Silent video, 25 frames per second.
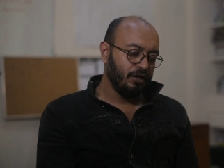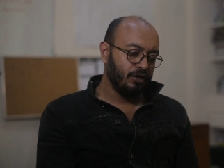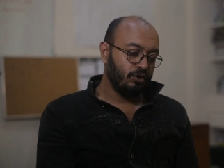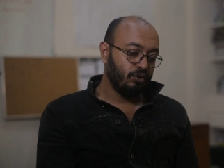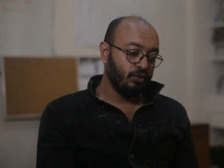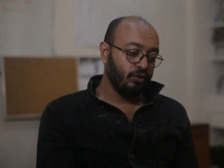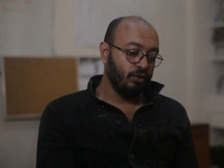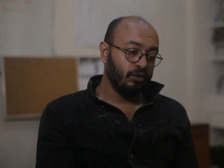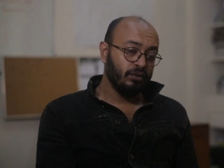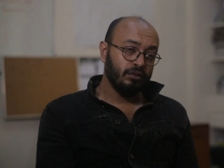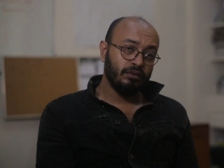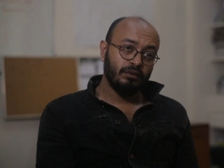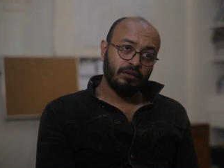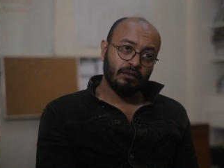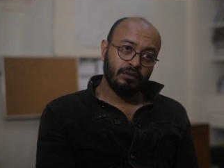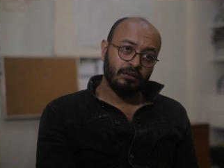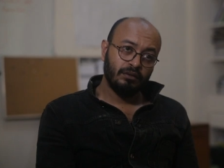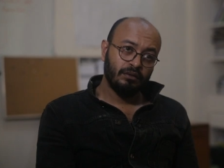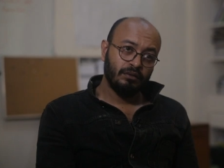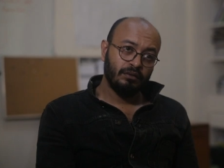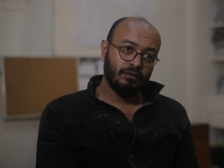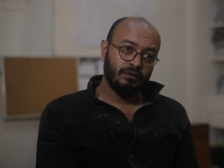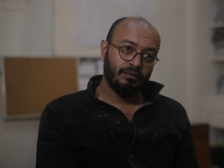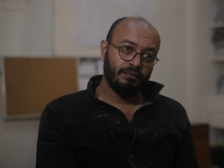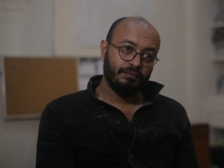coal
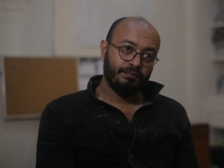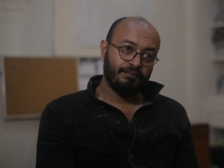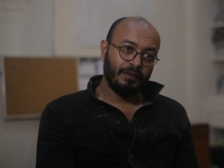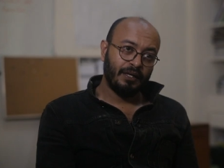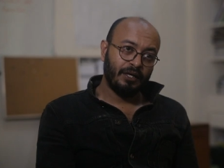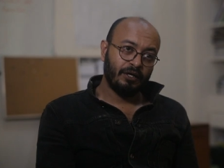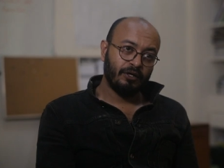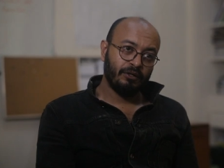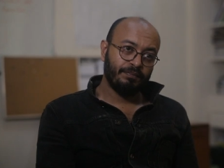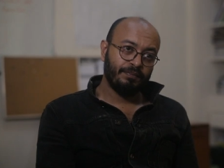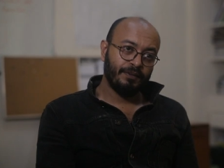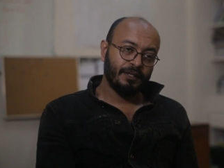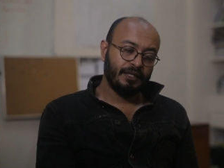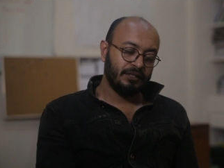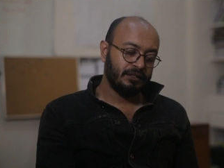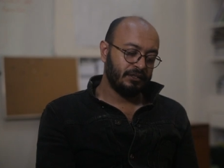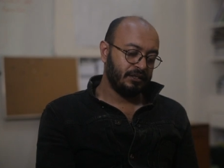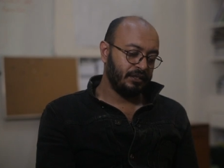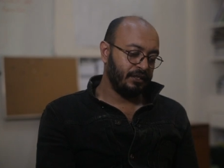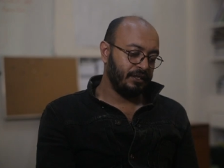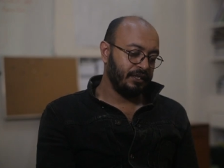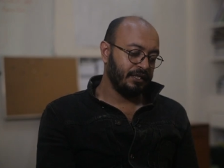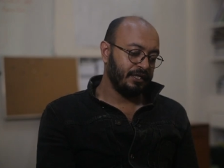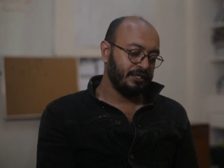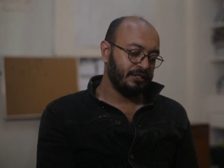power plants.
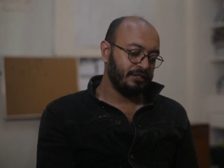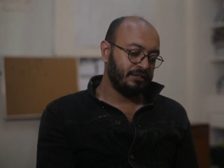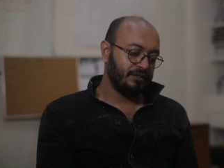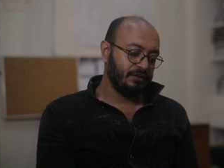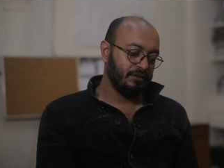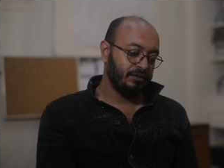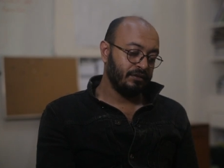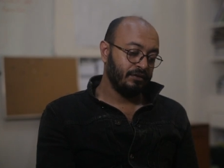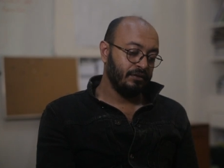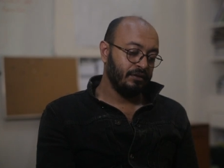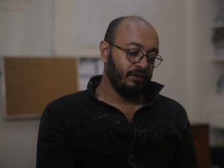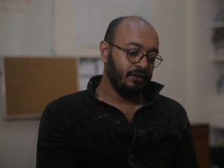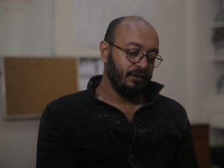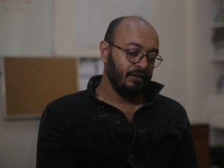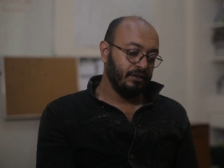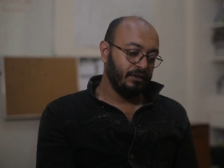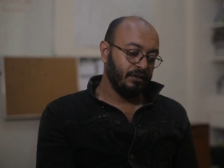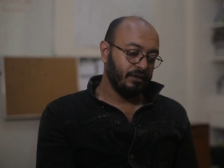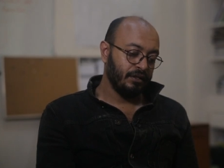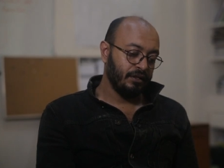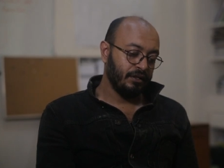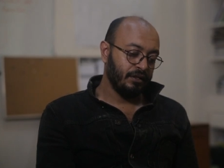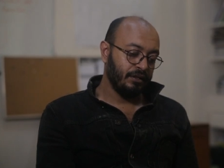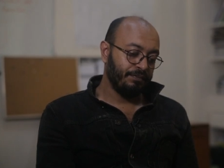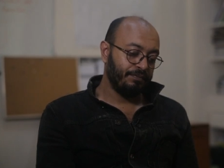It has
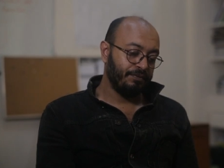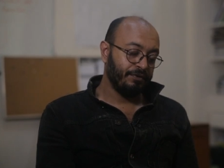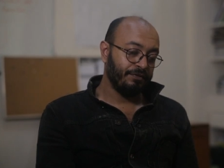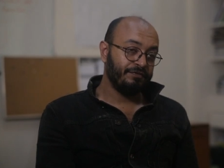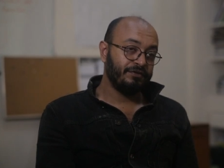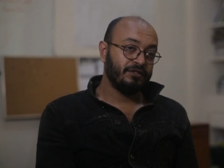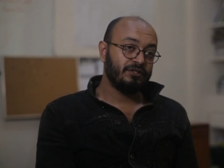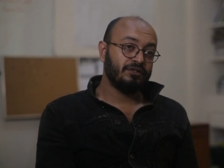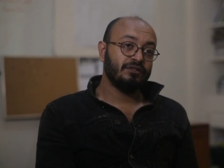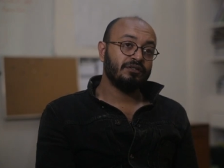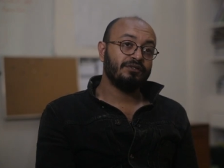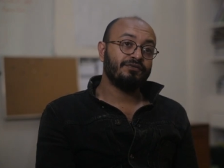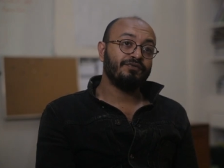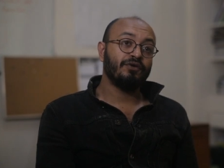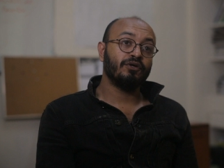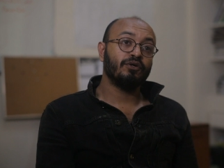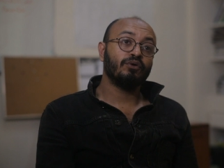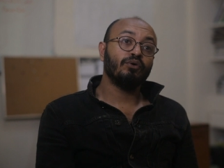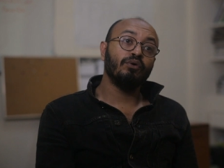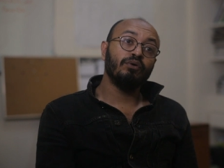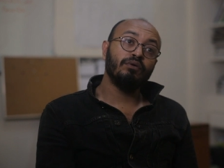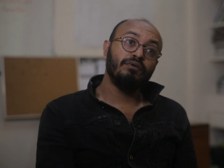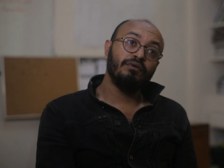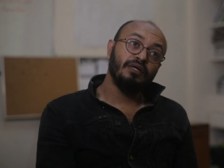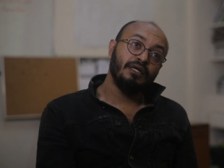provisions for
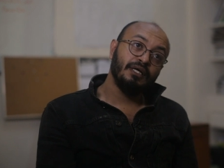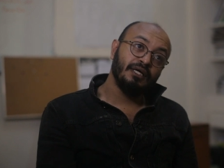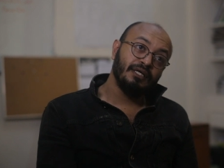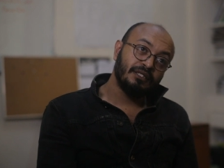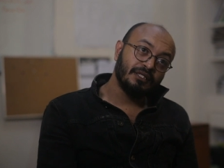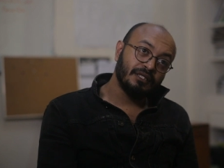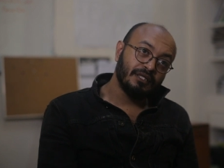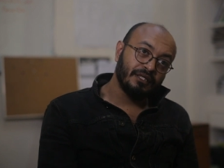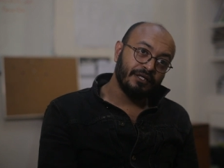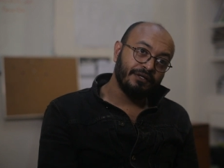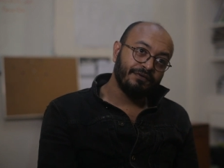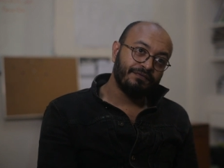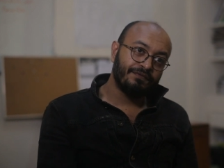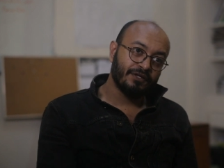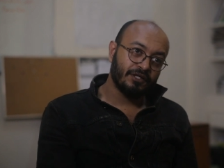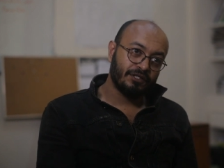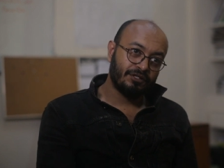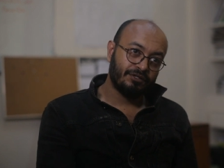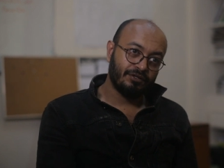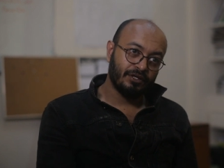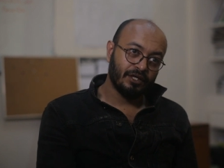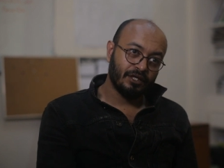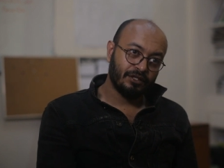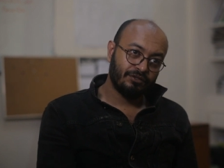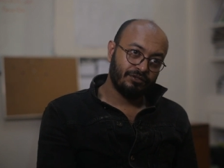coal-related
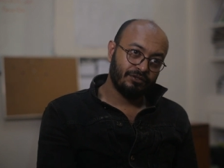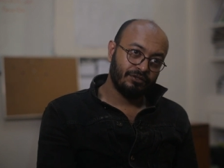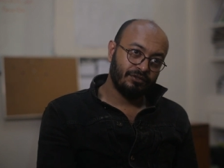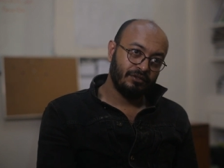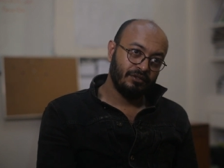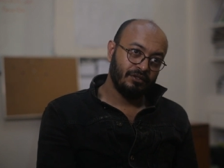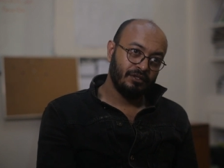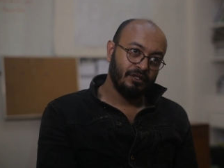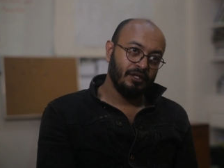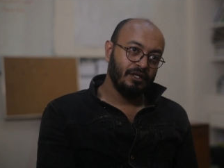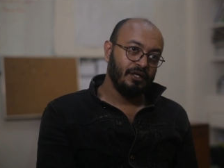infrastructure.